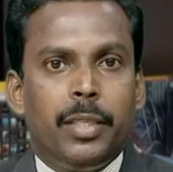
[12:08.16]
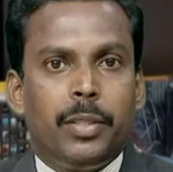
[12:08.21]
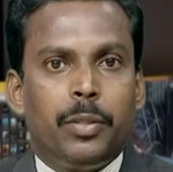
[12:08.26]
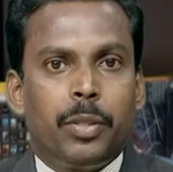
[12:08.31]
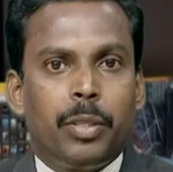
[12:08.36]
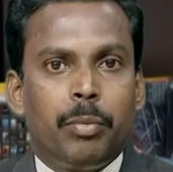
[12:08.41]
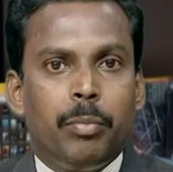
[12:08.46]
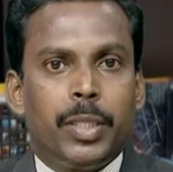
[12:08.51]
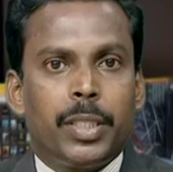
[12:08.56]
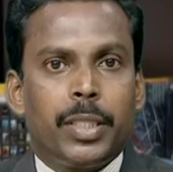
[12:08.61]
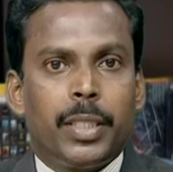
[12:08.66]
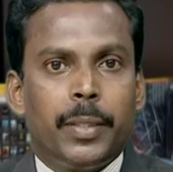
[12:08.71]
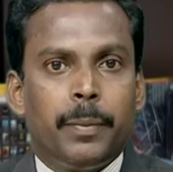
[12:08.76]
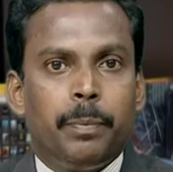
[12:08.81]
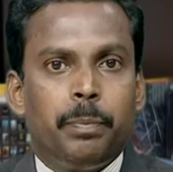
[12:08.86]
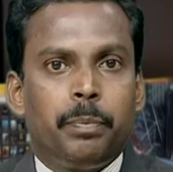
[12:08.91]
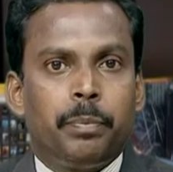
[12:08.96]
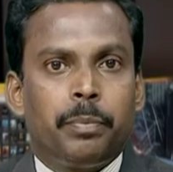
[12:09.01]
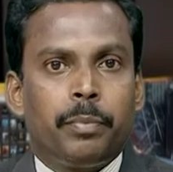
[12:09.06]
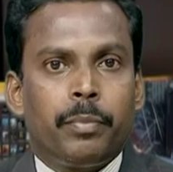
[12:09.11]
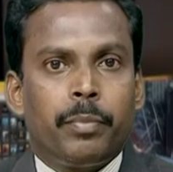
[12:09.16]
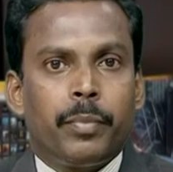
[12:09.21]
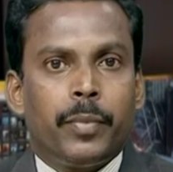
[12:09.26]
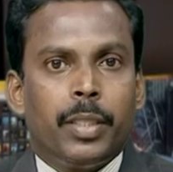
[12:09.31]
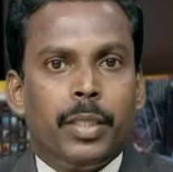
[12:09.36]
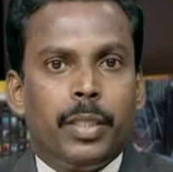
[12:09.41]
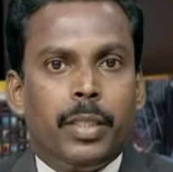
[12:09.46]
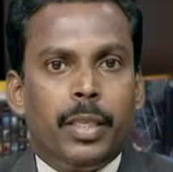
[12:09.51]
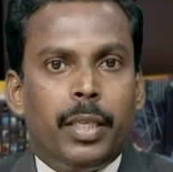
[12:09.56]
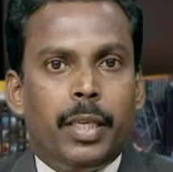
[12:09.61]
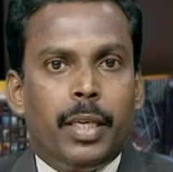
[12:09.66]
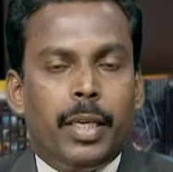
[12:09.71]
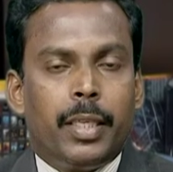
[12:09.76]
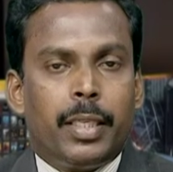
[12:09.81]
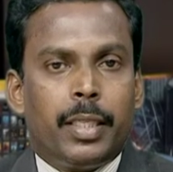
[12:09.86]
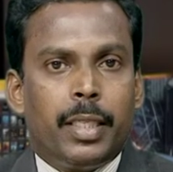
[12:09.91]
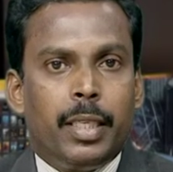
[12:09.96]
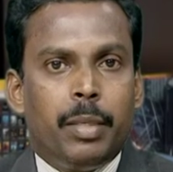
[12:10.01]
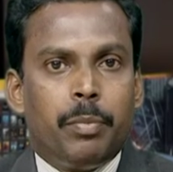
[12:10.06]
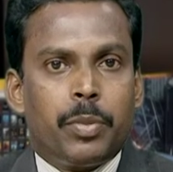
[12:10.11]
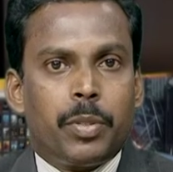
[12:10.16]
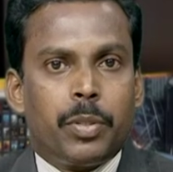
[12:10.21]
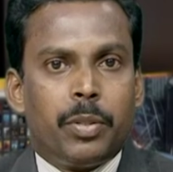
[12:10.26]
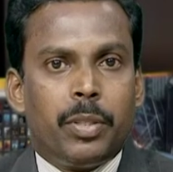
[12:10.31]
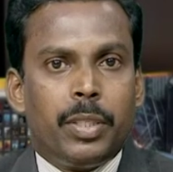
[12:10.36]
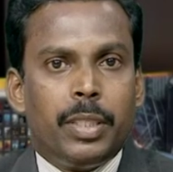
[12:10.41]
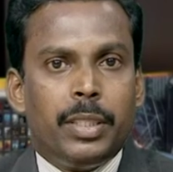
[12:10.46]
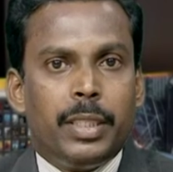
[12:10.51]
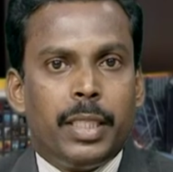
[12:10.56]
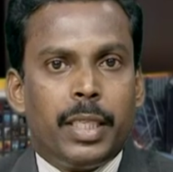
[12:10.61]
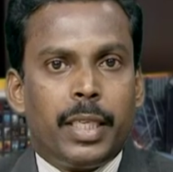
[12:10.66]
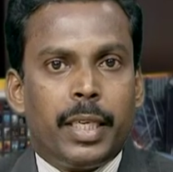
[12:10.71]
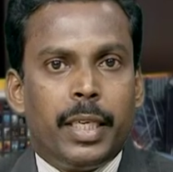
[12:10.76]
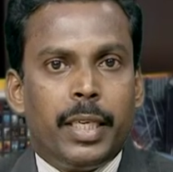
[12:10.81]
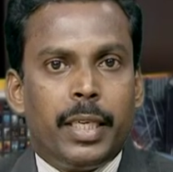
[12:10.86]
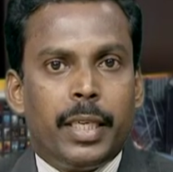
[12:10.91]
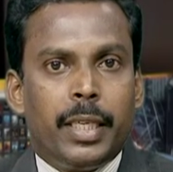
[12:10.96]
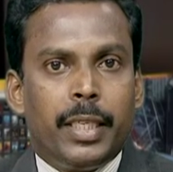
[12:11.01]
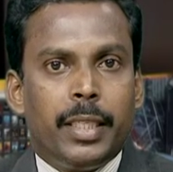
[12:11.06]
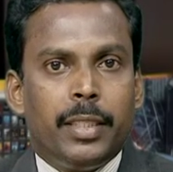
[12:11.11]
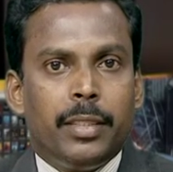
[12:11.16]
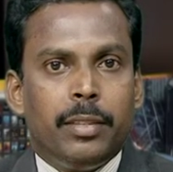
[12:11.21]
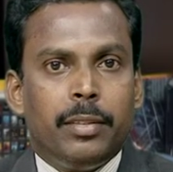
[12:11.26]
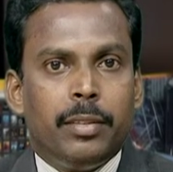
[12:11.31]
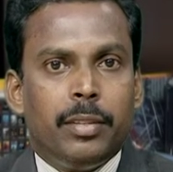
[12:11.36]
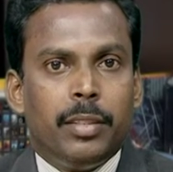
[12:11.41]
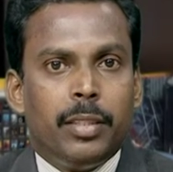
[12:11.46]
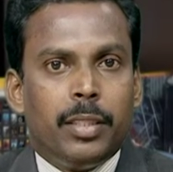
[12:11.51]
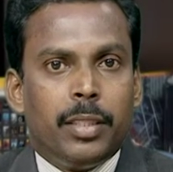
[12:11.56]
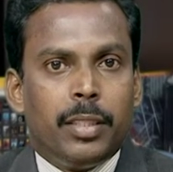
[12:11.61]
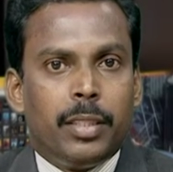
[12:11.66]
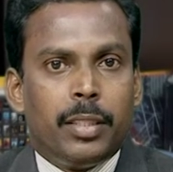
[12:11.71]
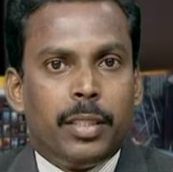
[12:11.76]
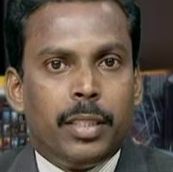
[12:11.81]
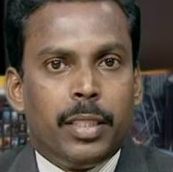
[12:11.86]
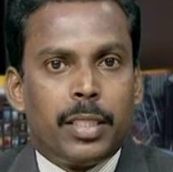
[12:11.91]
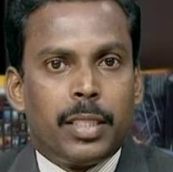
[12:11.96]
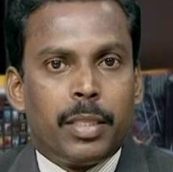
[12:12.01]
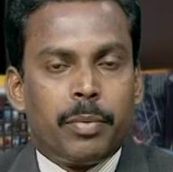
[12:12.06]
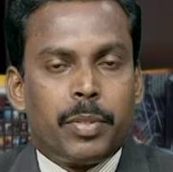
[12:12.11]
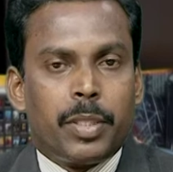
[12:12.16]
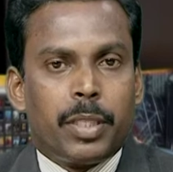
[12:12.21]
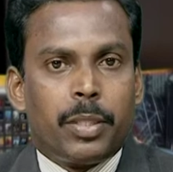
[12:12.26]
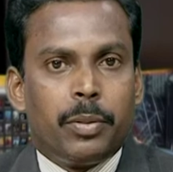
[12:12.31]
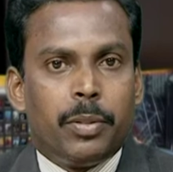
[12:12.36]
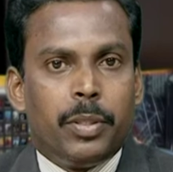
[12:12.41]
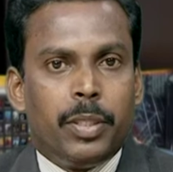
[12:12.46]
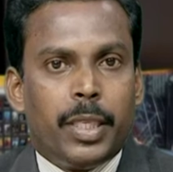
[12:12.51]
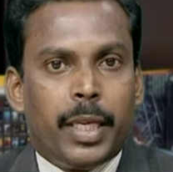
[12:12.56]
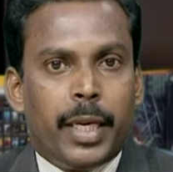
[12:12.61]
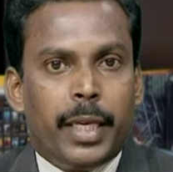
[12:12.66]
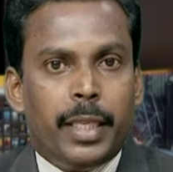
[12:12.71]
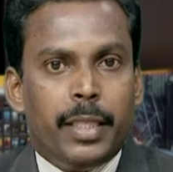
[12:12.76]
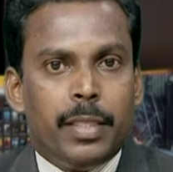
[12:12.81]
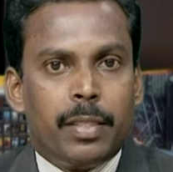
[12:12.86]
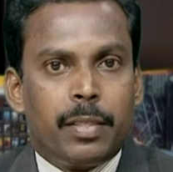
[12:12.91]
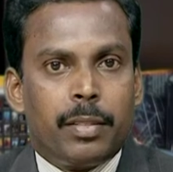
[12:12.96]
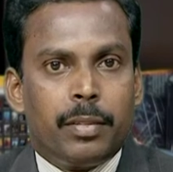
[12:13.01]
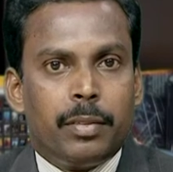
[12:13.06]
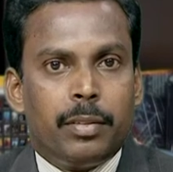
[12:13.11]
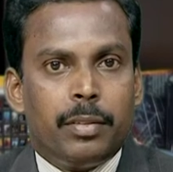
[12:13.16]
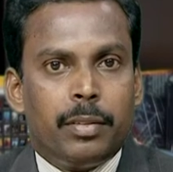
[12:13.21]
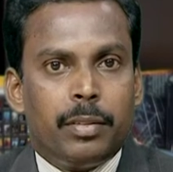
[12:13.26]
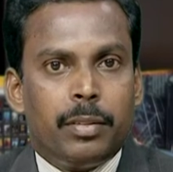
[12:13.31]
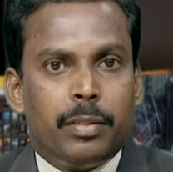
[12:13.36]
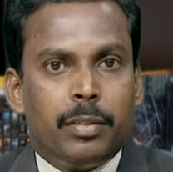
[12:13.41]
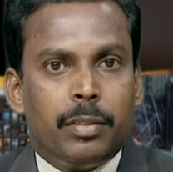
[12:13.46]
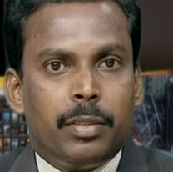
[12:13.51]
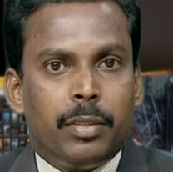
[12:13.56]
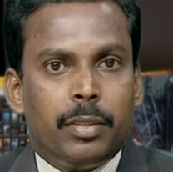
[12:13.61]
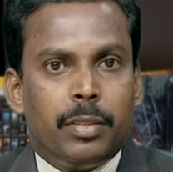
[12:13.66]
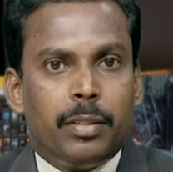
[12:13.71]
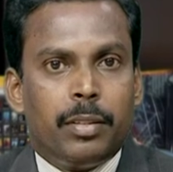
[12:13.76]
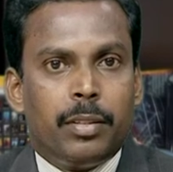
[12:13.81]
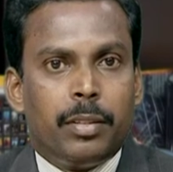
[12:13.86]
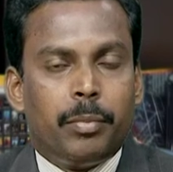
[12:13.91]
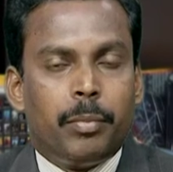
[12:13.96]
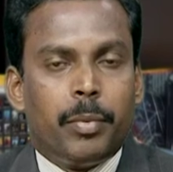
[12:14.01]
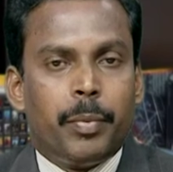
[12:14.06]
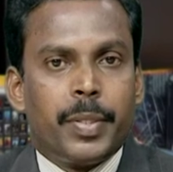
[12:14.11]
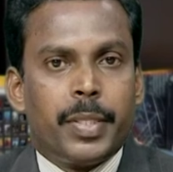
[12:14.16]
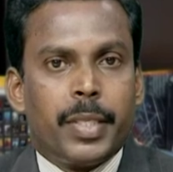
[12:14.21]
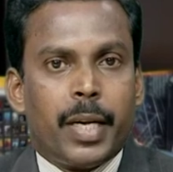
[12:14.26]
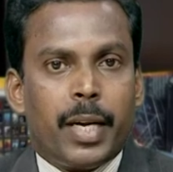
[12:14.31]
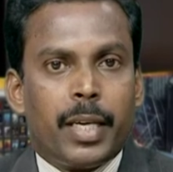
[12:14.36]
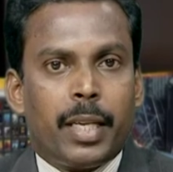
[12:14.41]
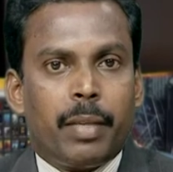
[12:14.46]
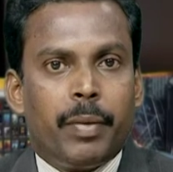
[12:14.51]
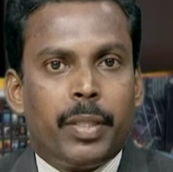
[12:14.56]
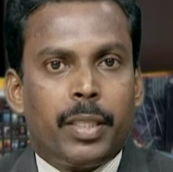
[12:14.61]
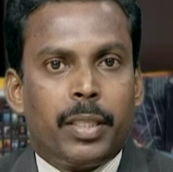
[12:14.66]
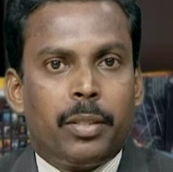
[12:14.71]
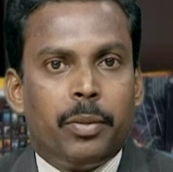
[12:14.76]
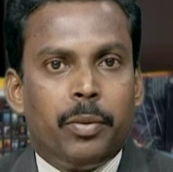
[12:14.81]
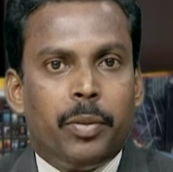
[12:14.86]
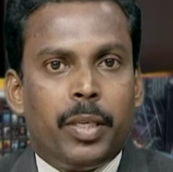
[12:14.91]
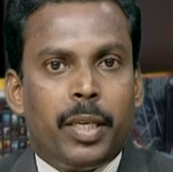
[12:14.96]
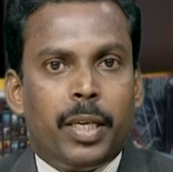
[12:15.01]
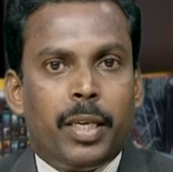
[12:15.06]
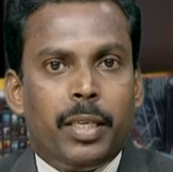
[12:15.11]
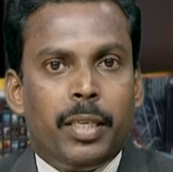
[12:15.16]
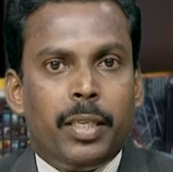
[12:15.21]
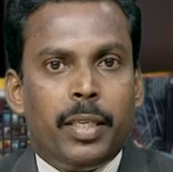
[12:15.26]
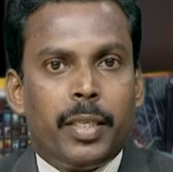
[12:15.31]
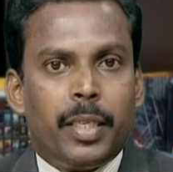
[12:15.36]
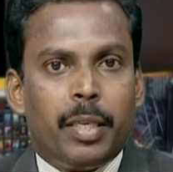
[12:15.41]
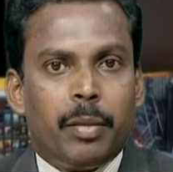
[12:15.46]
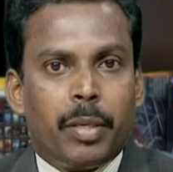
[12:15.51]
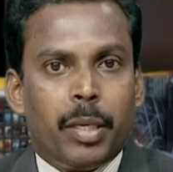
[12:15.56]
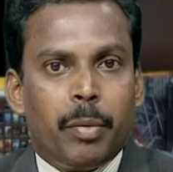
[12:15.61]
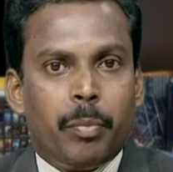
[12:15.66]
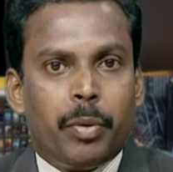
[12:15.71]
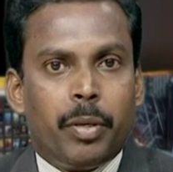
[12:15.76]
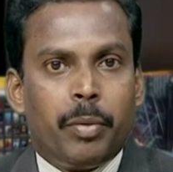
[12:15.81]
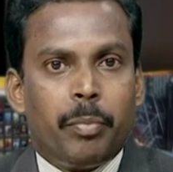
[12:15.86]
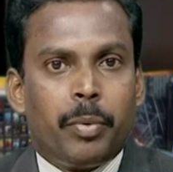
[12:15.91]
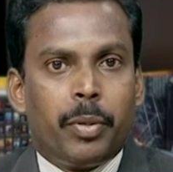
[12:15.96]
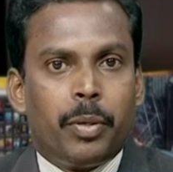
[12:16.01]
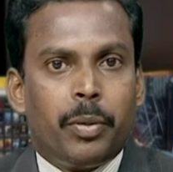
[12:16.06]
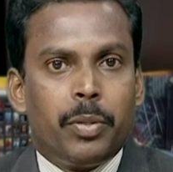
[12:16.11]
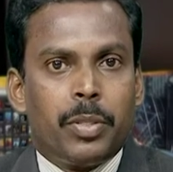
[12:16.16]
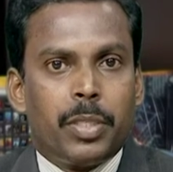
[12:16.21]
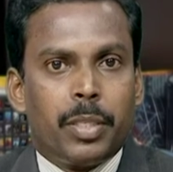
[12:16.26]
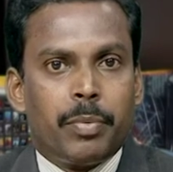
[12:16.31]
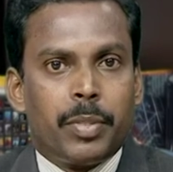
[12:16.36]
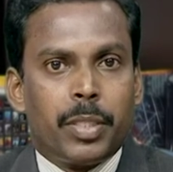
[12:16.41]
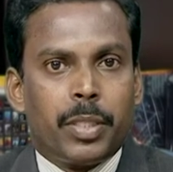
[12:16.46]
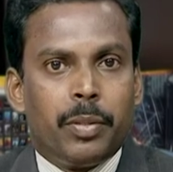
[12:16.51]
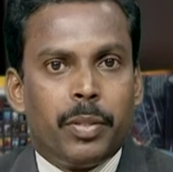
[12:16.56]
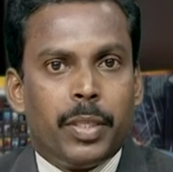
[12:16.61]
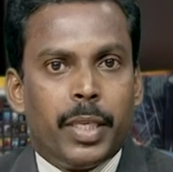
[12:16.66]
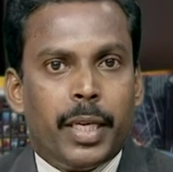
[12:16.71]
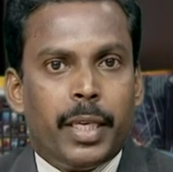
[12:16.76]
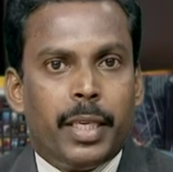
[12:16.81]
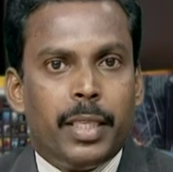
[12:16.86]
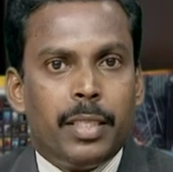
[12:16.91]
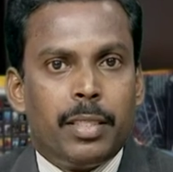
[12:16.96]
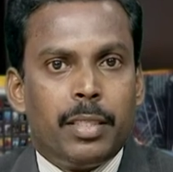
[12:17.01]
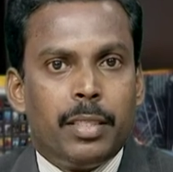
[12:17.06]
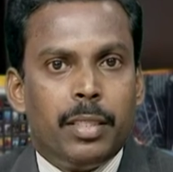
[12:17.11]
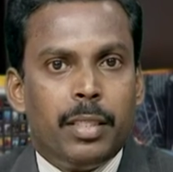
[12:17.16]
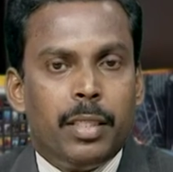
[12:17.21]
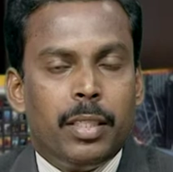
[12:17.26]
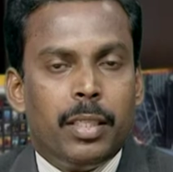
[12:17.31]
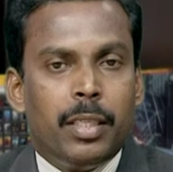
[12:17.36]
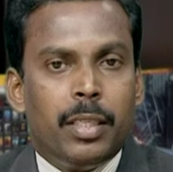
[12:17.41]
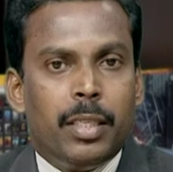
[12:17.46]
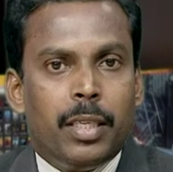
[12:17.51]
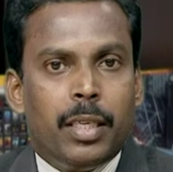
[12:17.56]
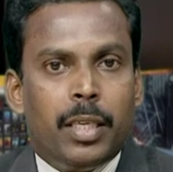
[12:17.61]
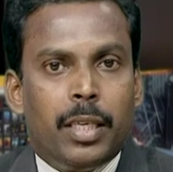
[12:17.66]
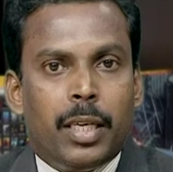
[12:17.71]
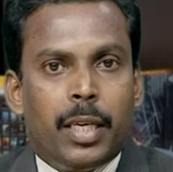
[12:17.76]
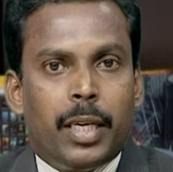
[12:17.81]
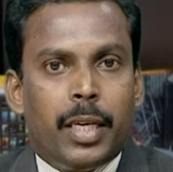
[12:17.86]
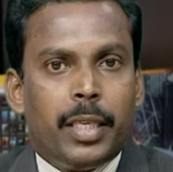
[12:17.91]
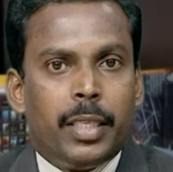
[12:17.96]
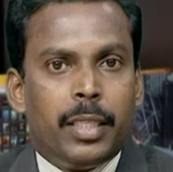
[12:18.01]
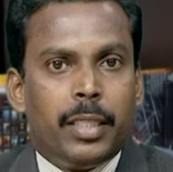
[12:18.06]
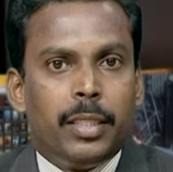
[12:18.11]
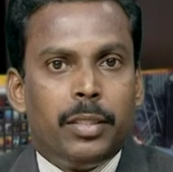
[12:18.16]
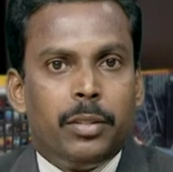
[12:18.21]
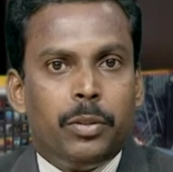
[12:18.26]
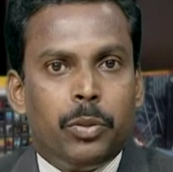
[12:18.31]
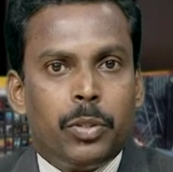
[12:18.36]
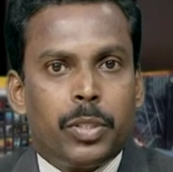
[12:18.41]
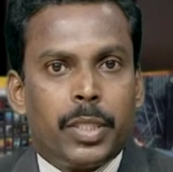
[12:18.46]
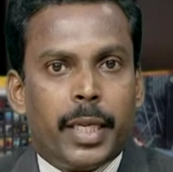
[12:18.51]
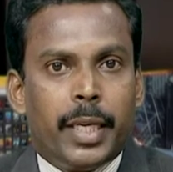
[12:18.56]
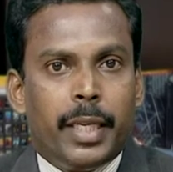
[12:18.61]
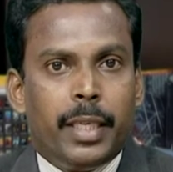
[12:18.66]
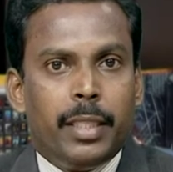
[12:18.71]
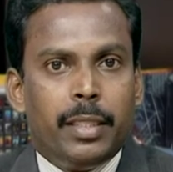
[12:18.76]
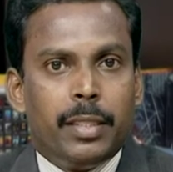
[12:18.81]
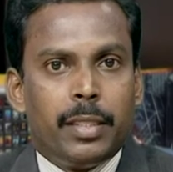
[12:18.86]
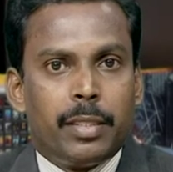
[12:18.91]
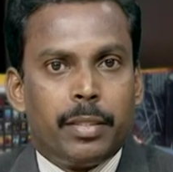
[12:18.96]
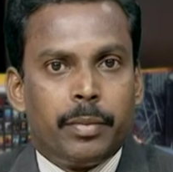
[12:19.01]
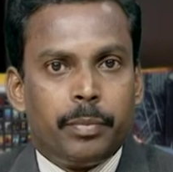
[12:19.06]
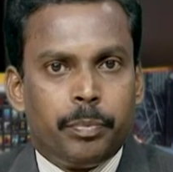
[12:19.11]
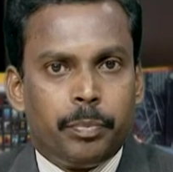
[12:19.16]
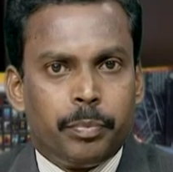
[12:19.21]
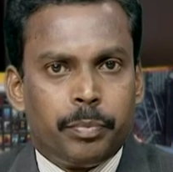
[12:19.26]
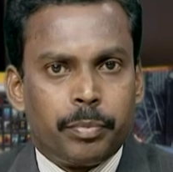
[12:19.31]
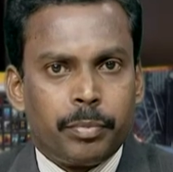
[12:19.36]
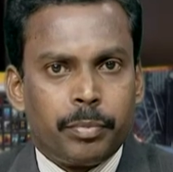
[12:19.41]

any Turing machine, it keeps on generating the subsequent IDs. So, maybe starting with Q naught, it will keep on produce subsequent IDs and uh, those IDs